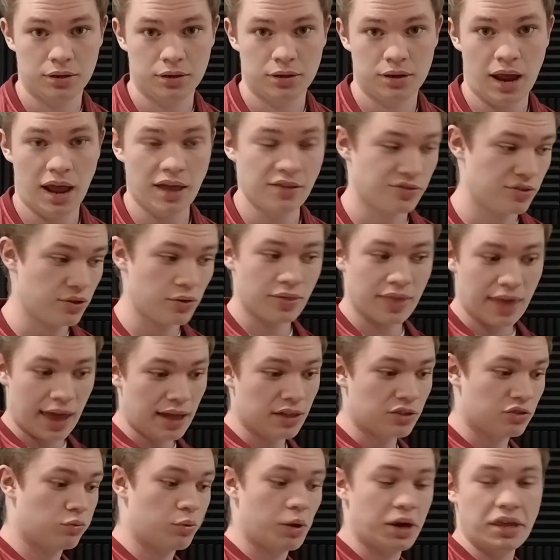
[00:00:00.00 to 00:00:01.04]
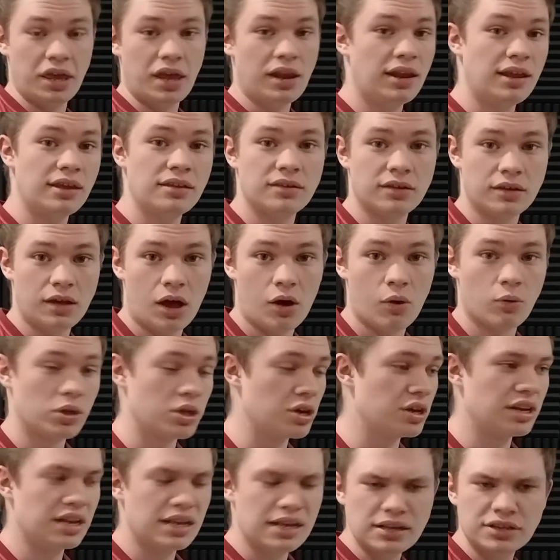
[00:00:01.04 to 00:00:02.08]
And so that's where you need to go. You
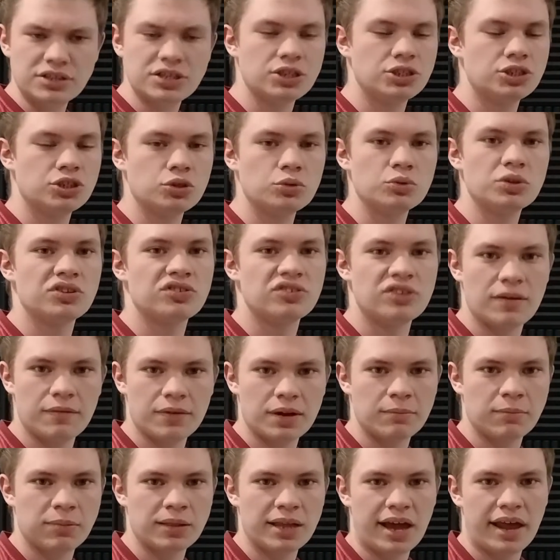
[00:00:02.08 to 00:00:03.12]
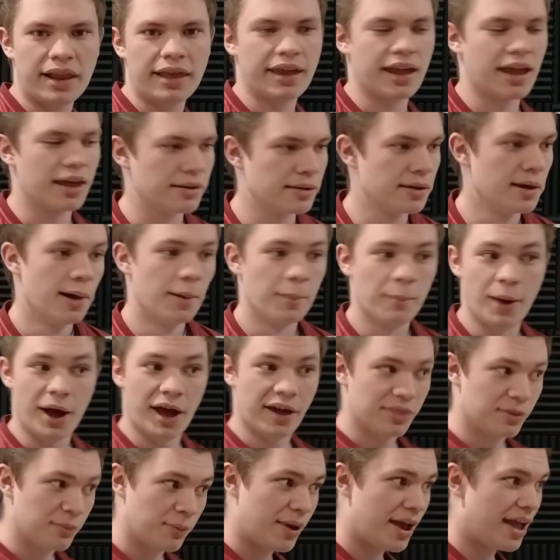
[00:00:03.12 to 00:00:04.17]
need to do the civic planning. And by
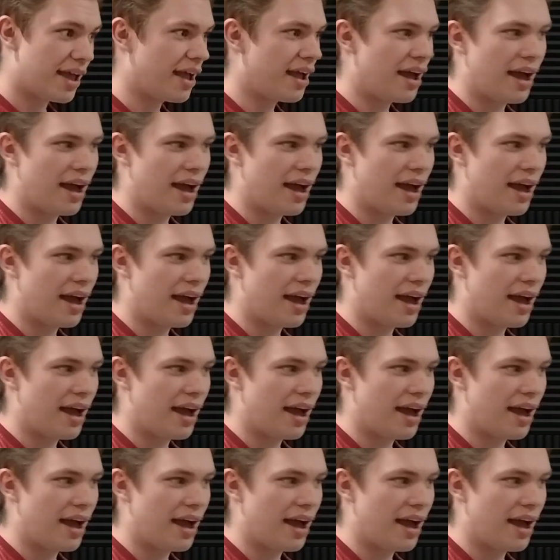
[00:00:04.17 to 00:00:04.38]
the way,